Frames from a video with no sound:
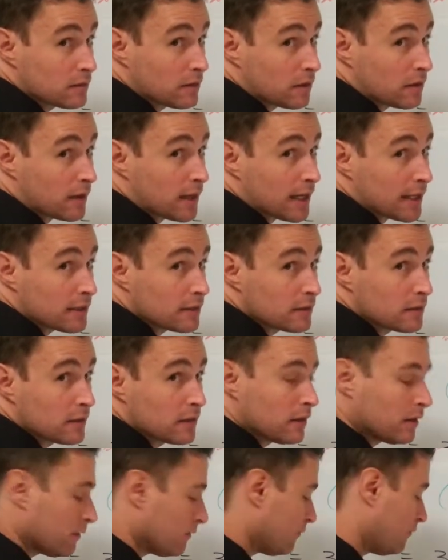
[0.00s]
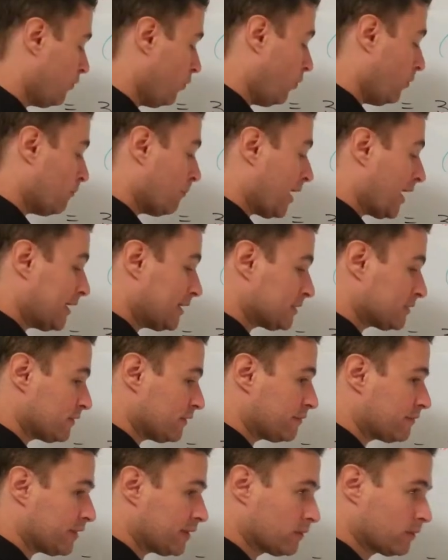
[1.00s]
All right, 4 minus
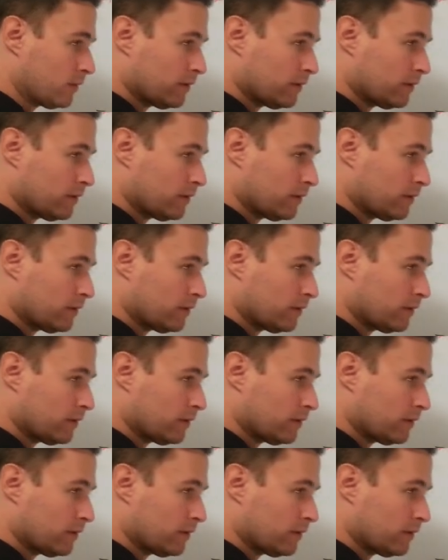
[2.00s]
15.